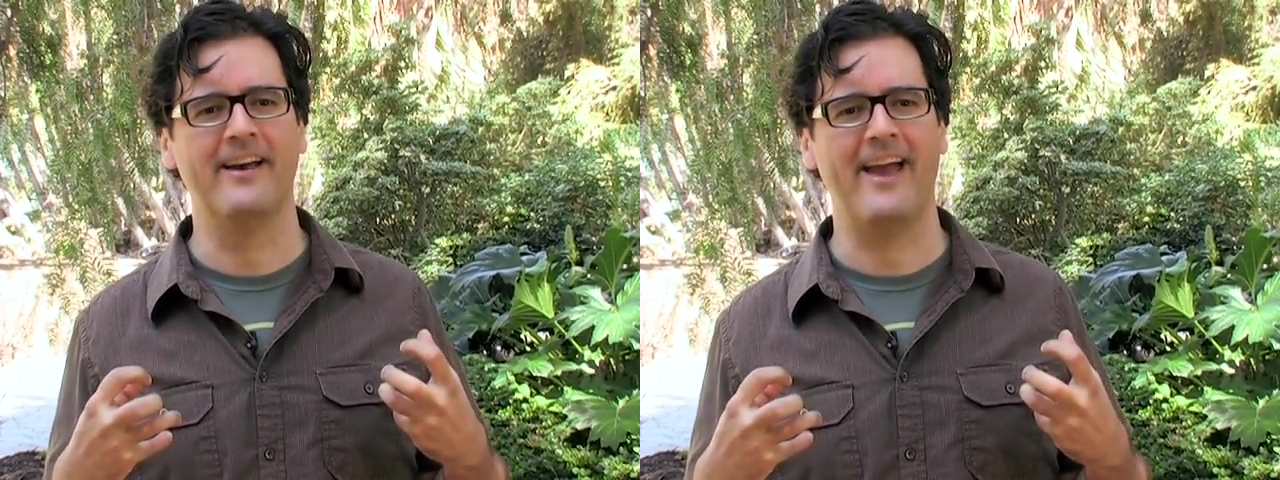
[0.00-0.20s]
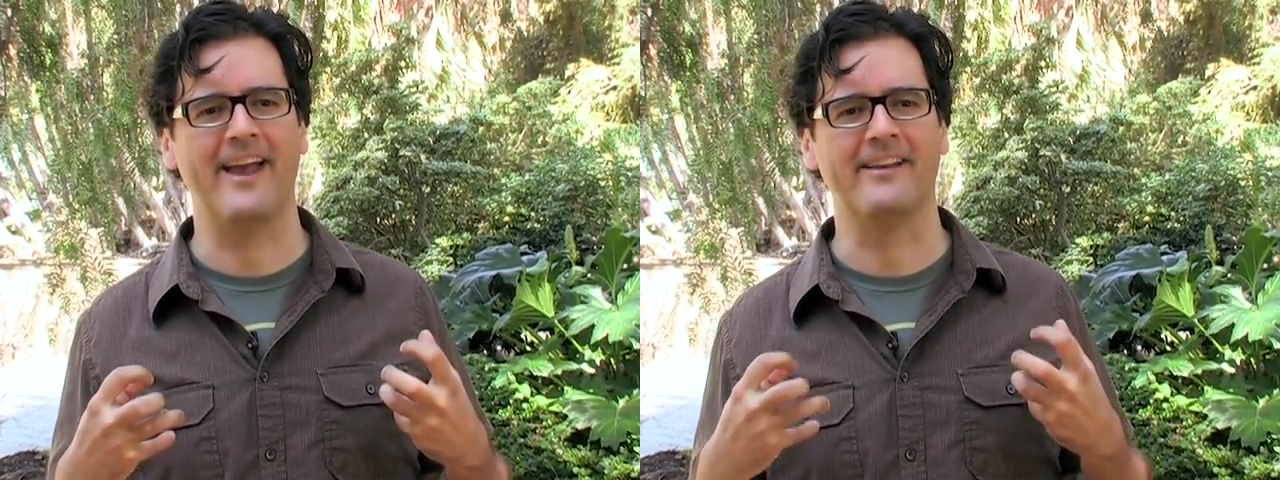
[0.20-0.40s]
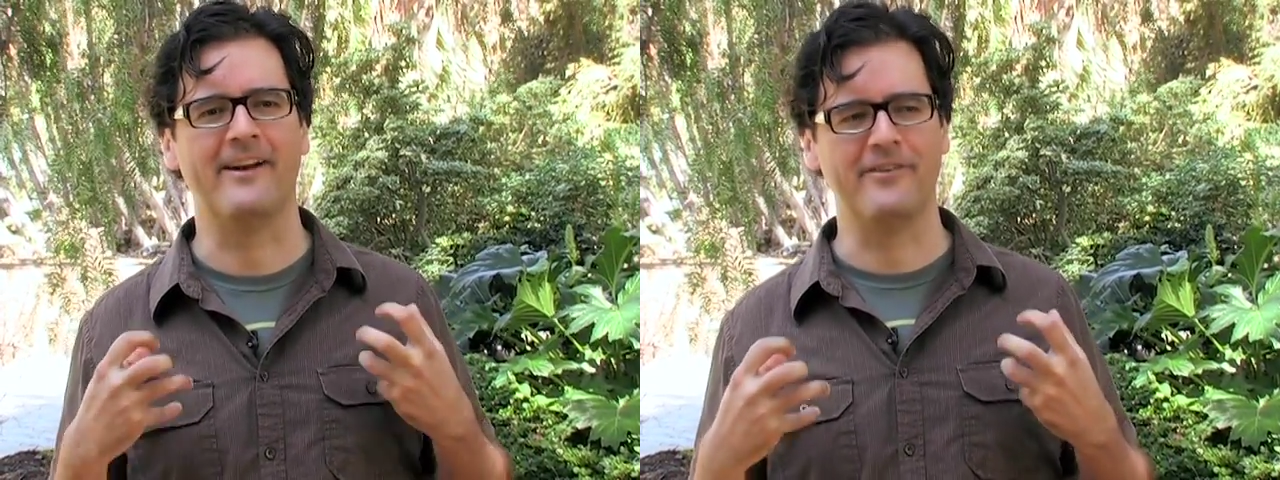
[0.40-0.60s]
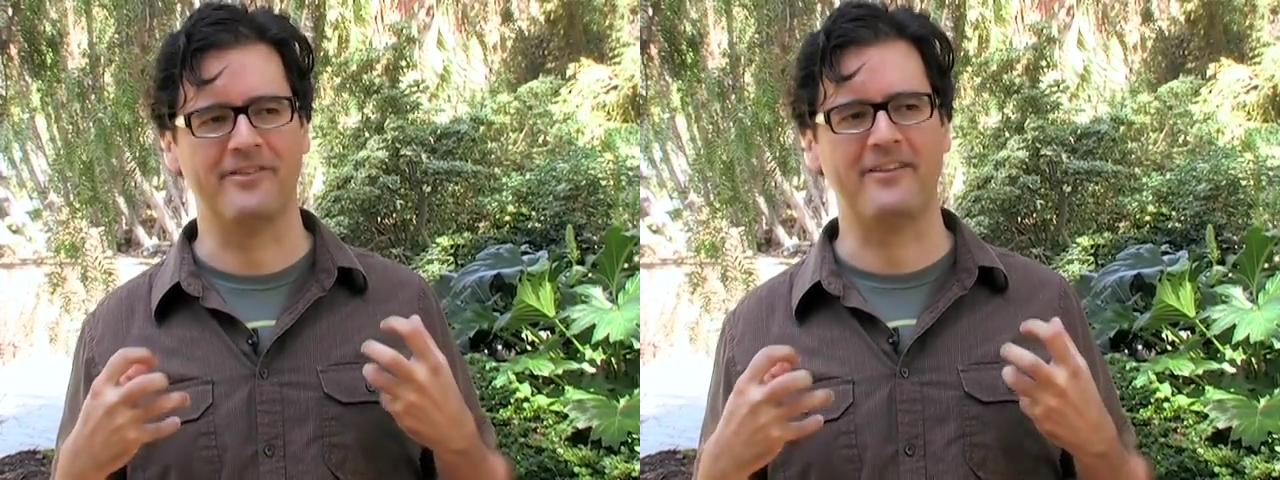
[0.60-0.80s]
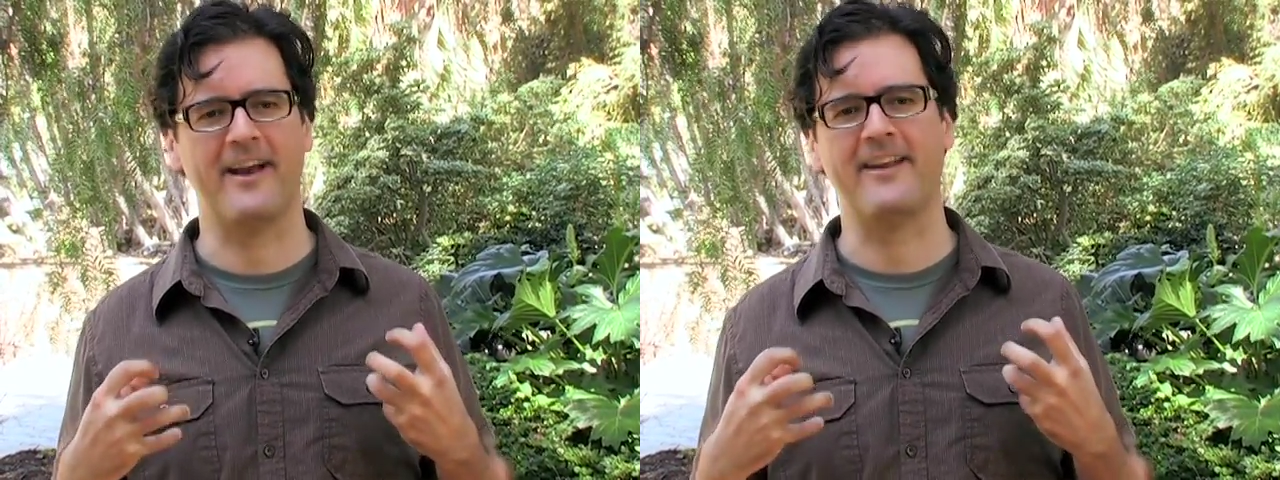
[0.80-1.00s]
and
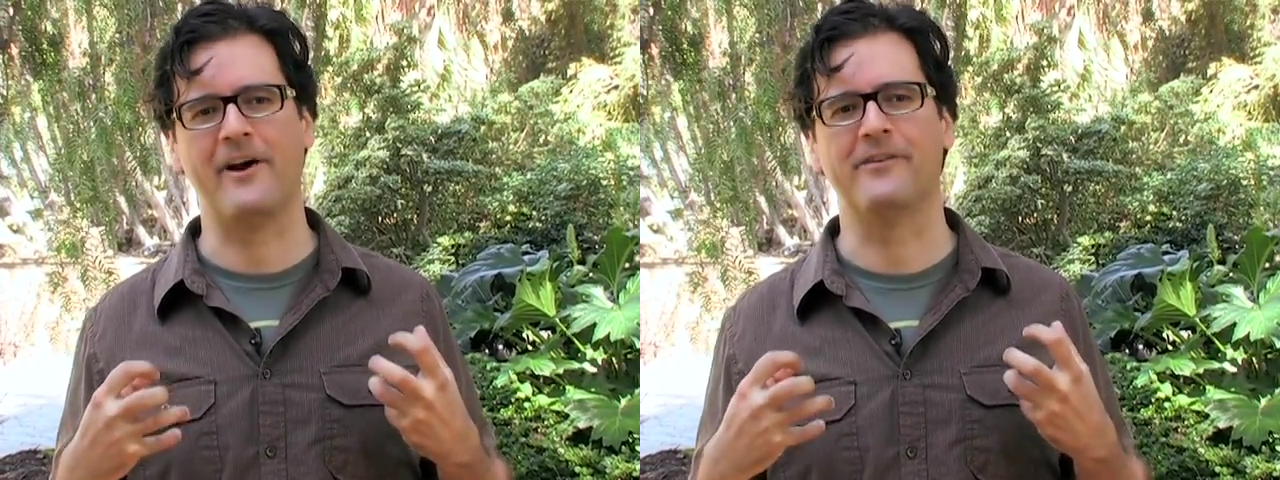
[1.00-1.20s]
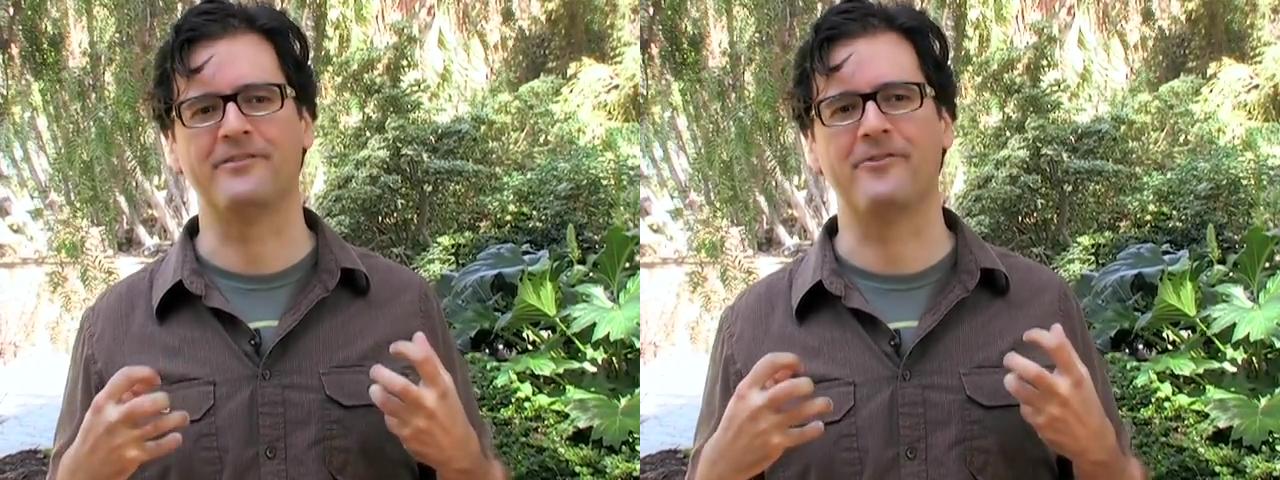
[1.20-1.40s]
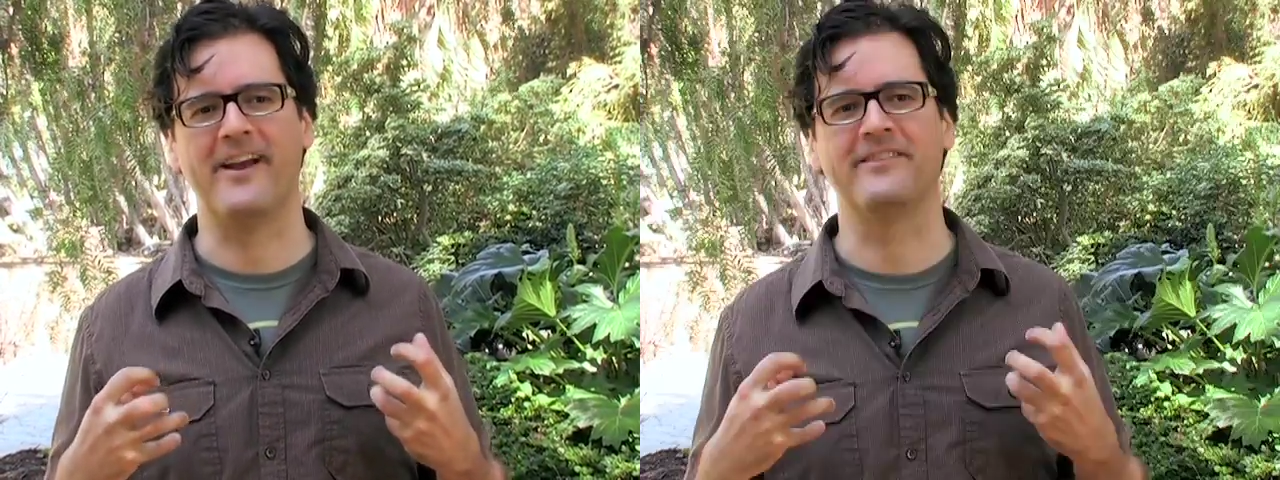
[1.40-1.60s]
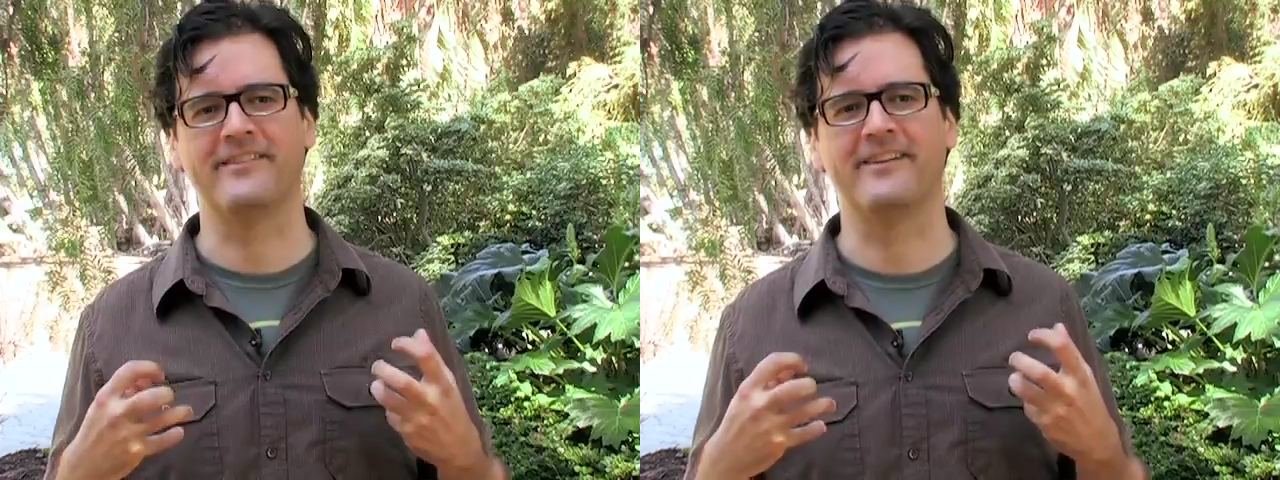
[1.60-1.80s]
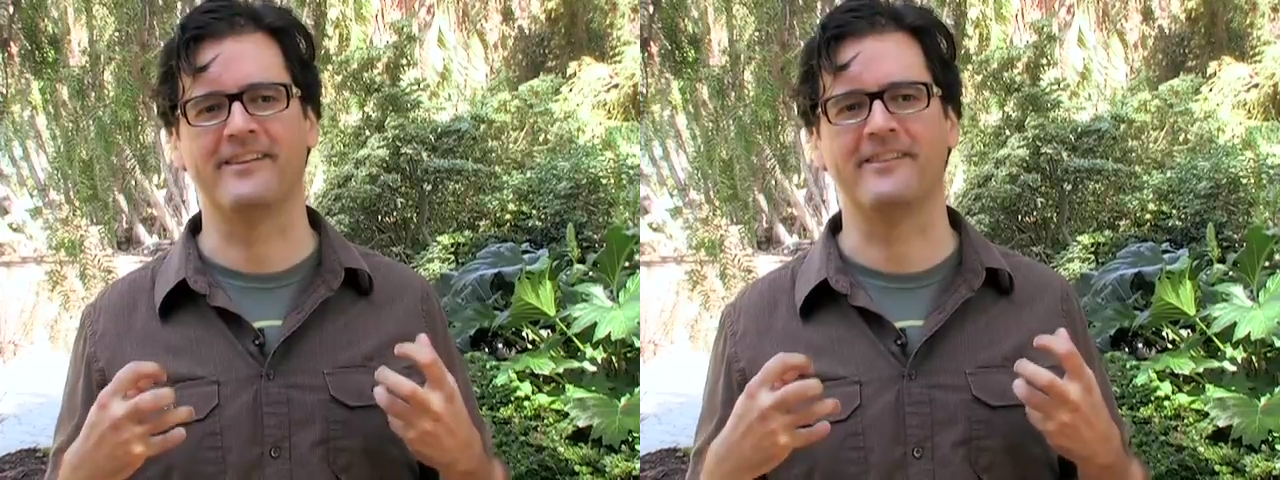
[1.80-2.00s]
understand how it's
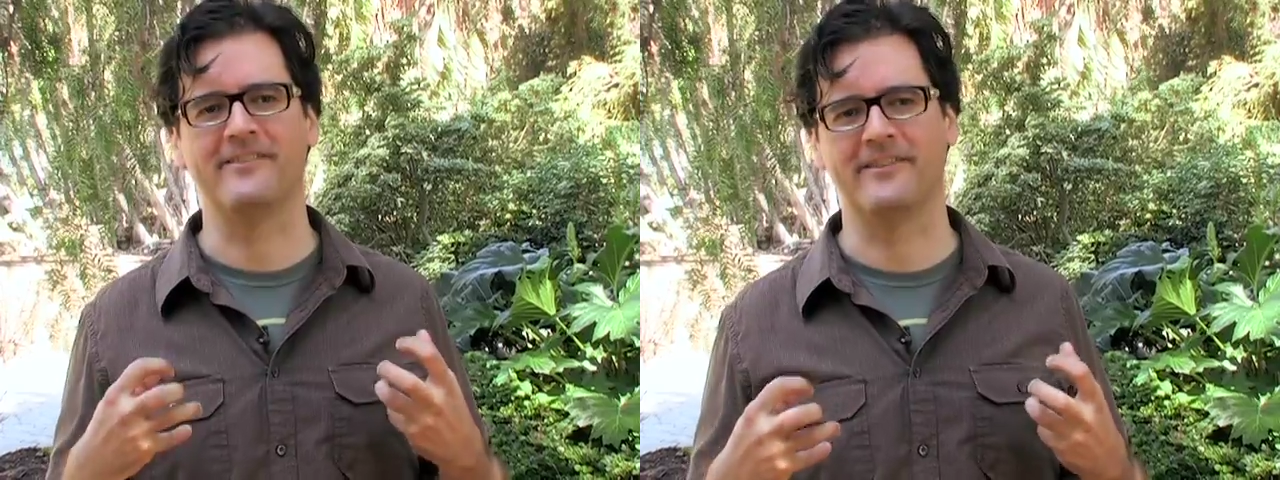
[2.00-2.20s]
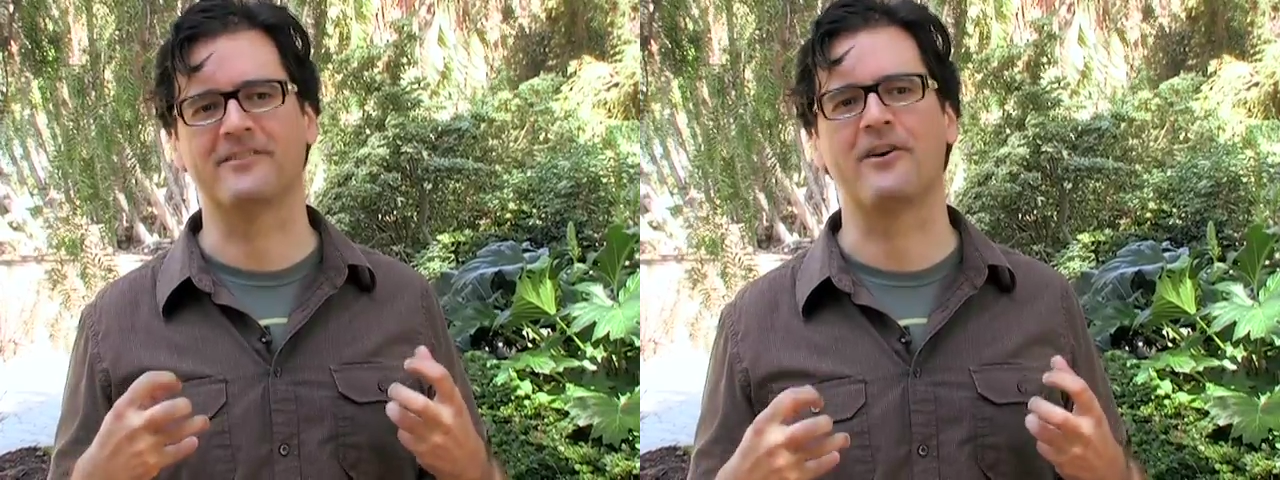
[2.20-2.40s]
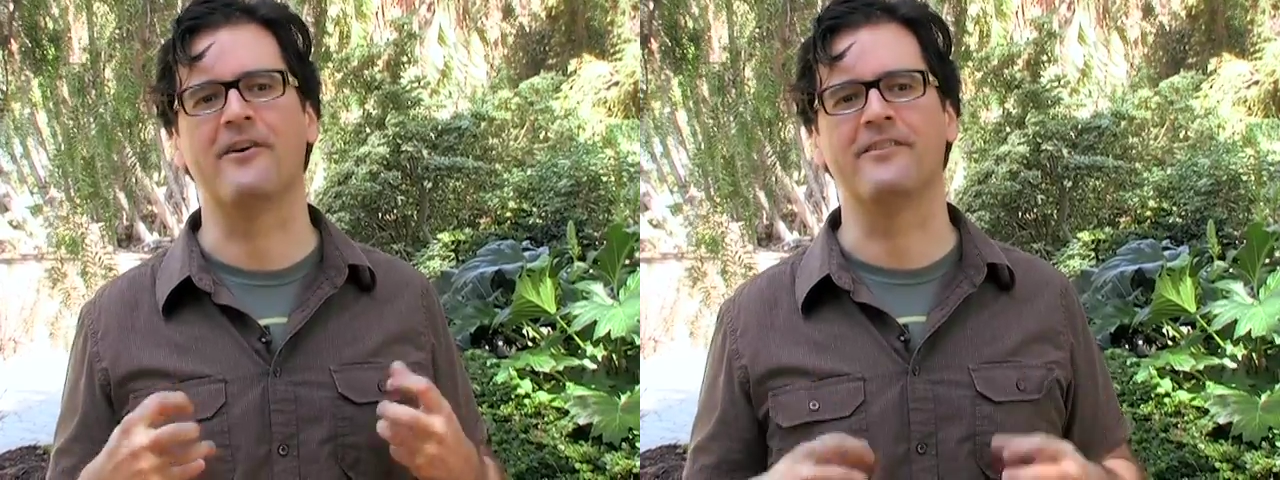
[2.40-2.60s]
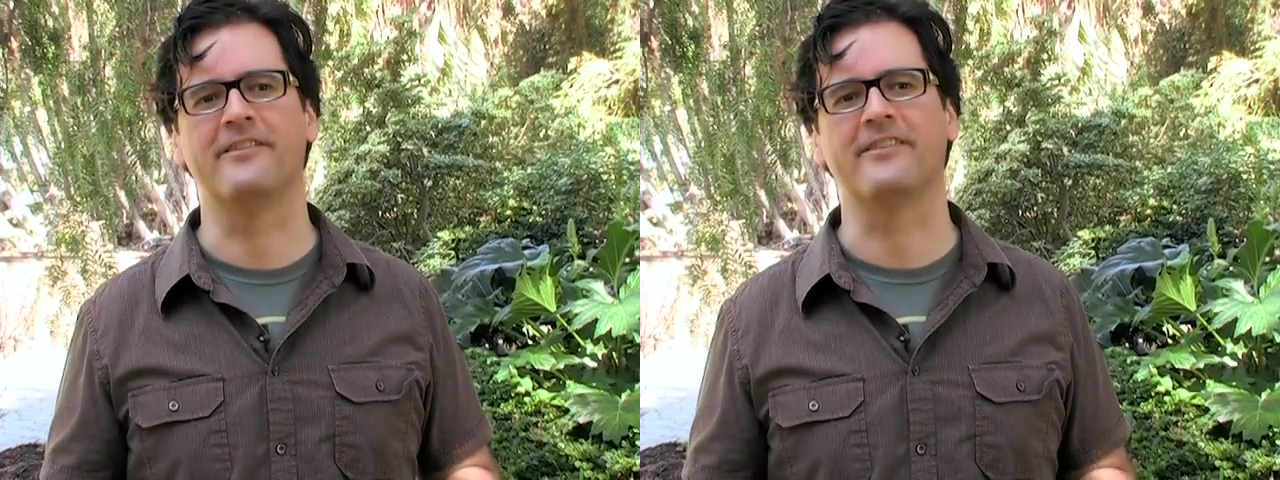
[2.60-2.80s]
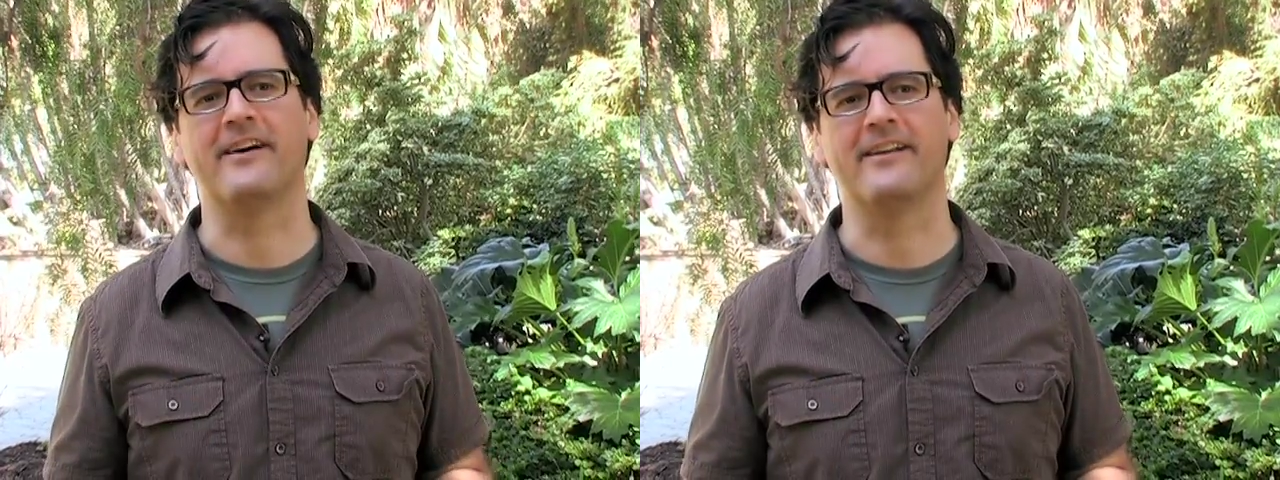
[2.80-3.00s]
translated into this garden
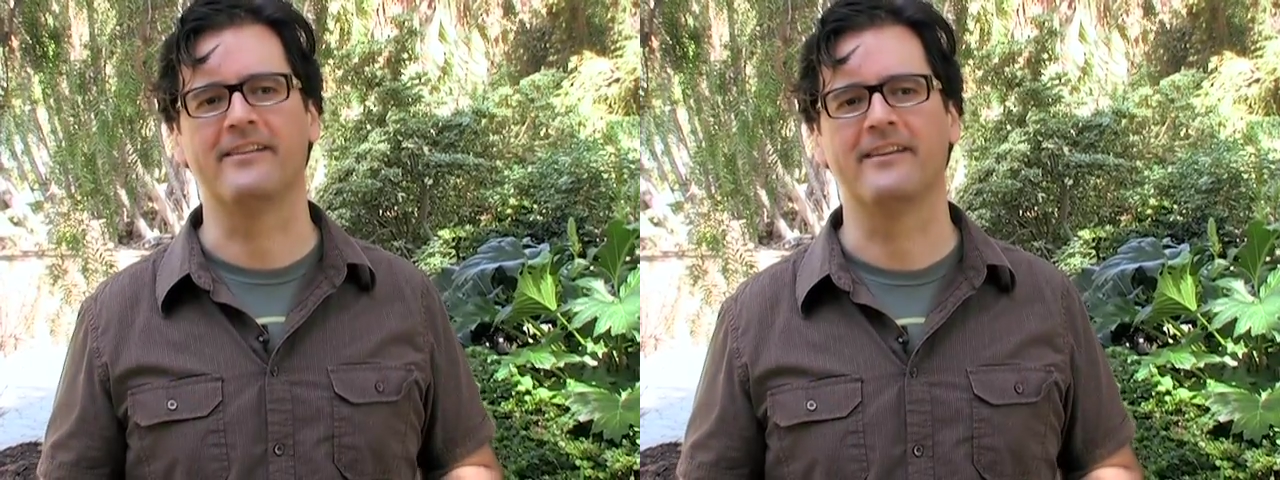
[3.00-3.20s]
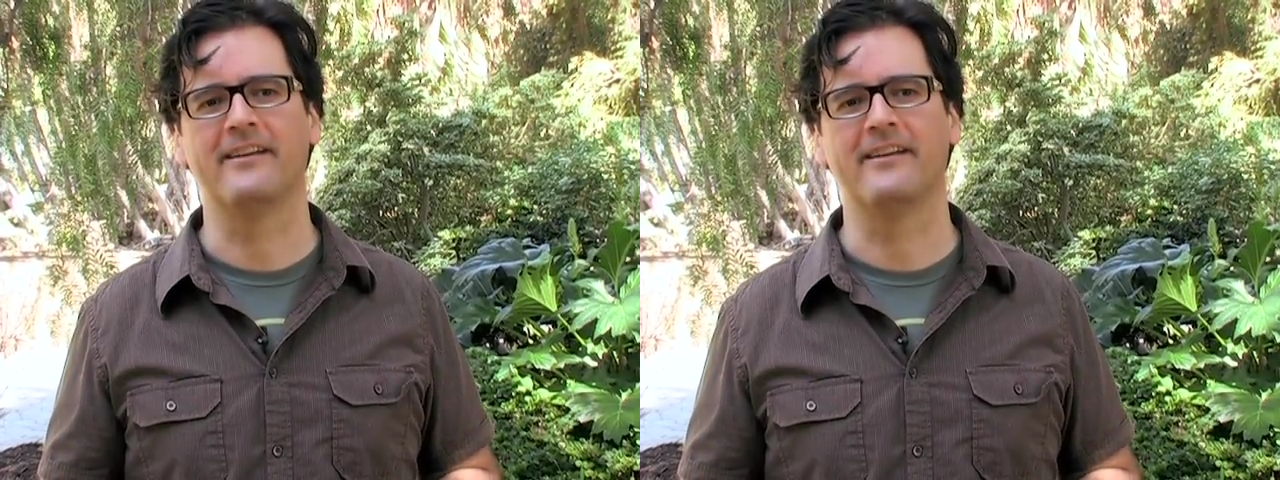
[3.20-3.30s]
design.